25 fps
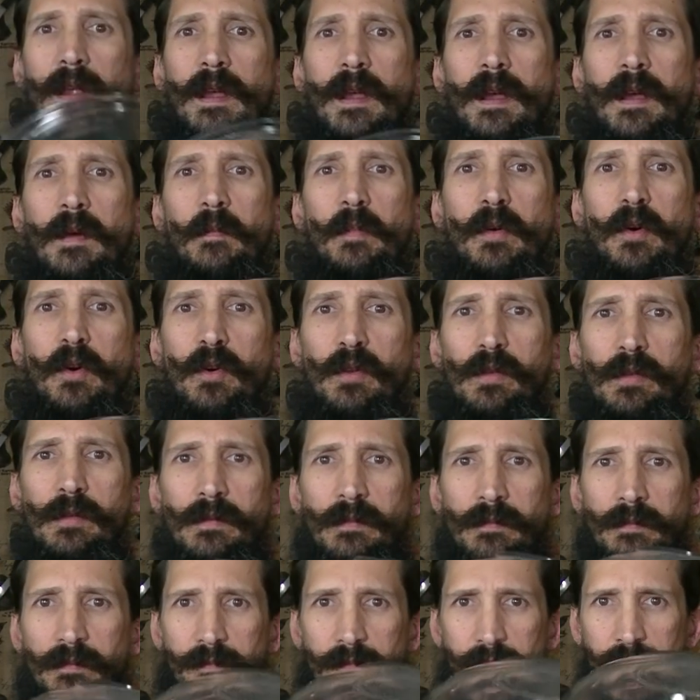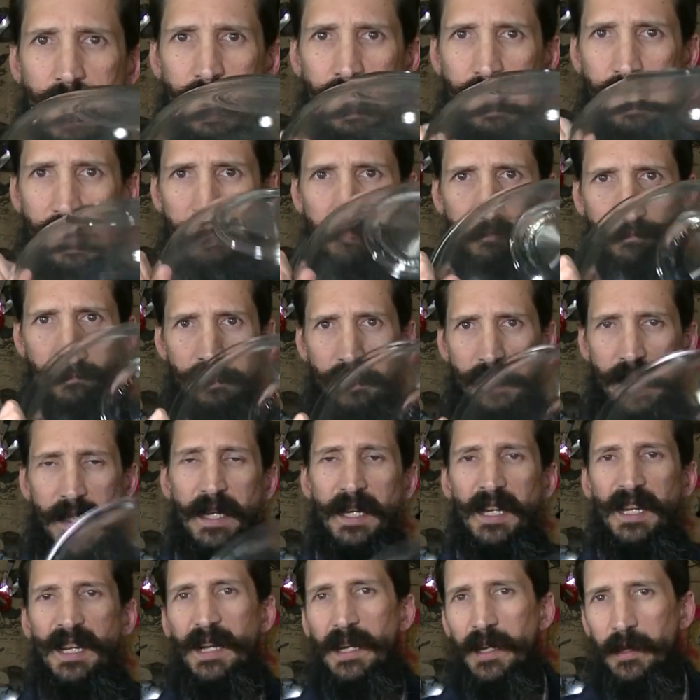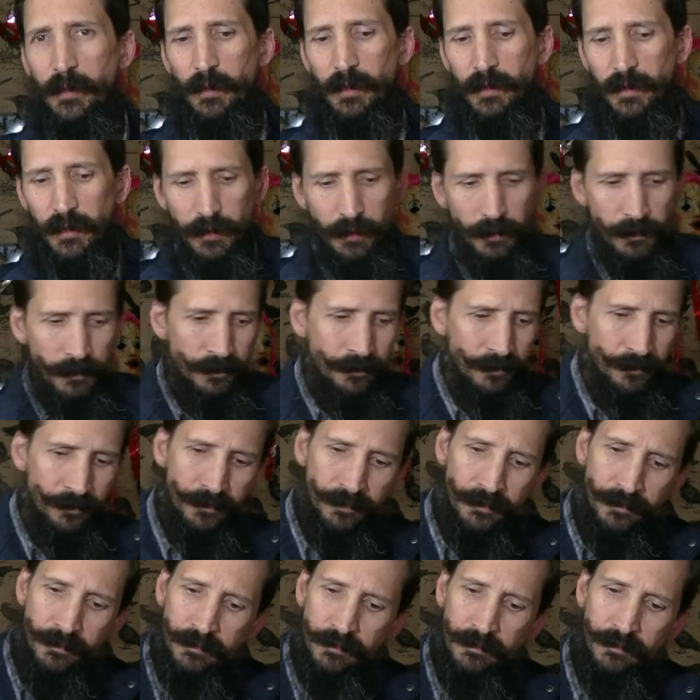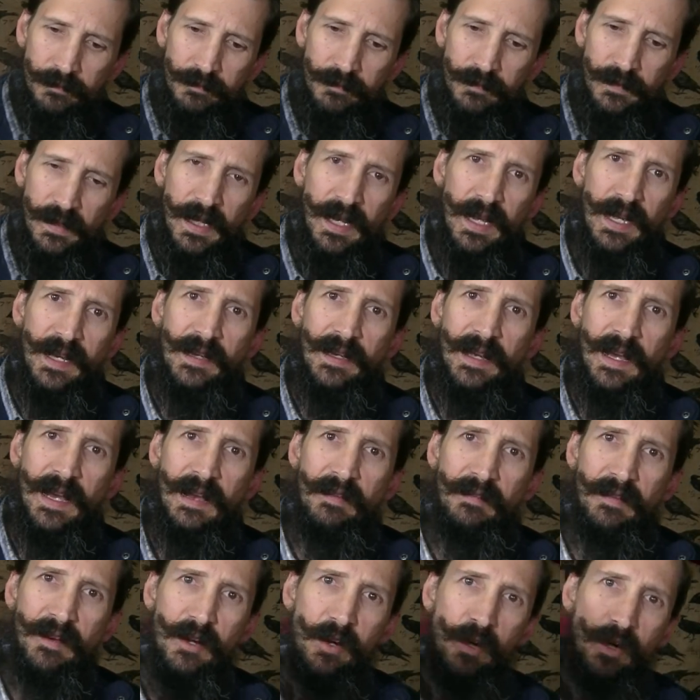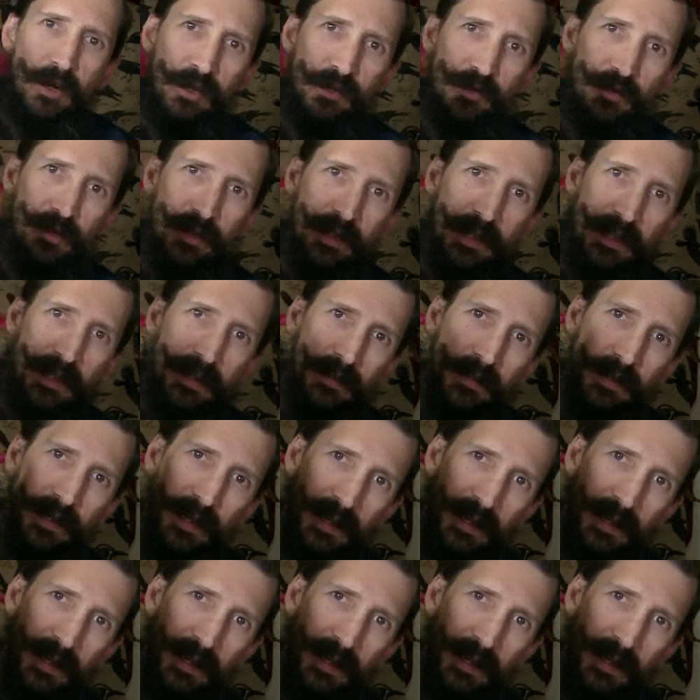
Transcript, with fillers: A bowl, any kind will do. And I have a cauldron here that